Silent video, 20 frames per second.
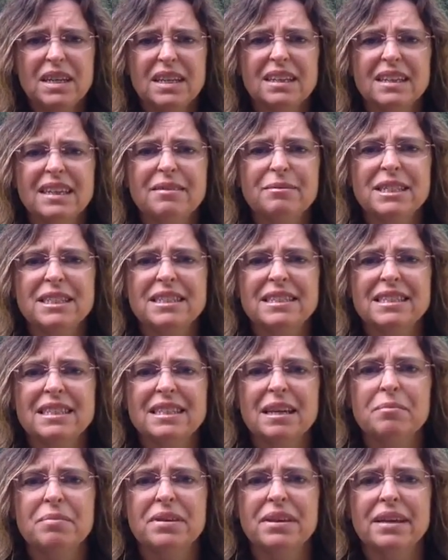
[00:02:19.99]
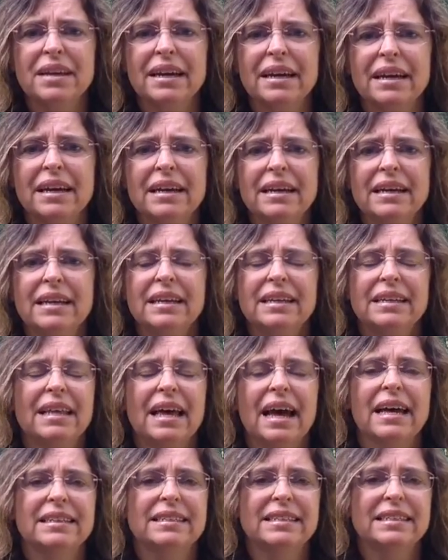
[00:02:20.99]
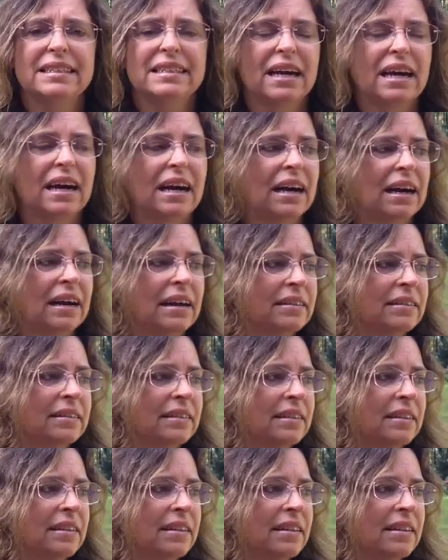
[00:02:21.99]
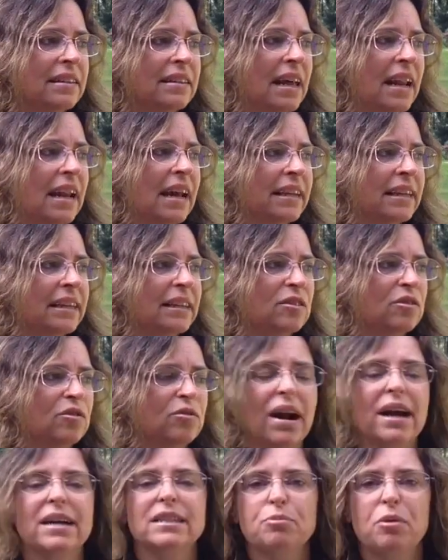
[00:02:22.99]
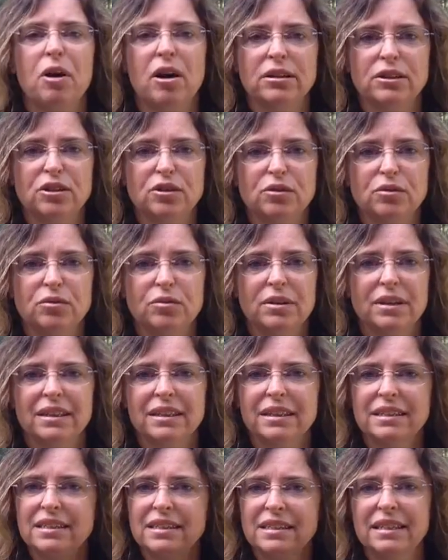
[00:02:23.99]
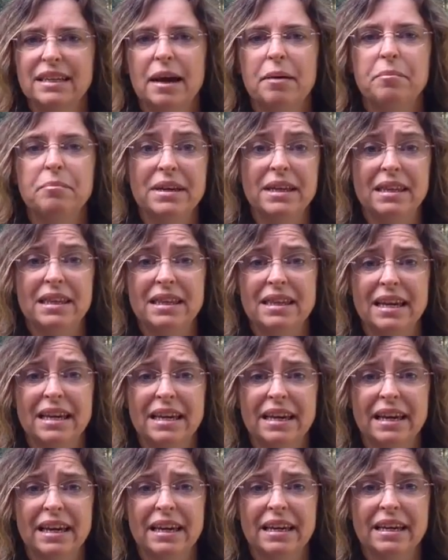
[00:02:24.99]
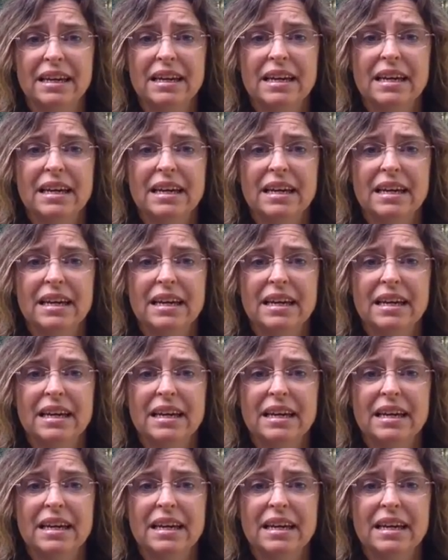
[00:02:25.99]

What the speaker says: it'll give me something that that I can grasp onto, at least to get me thinking.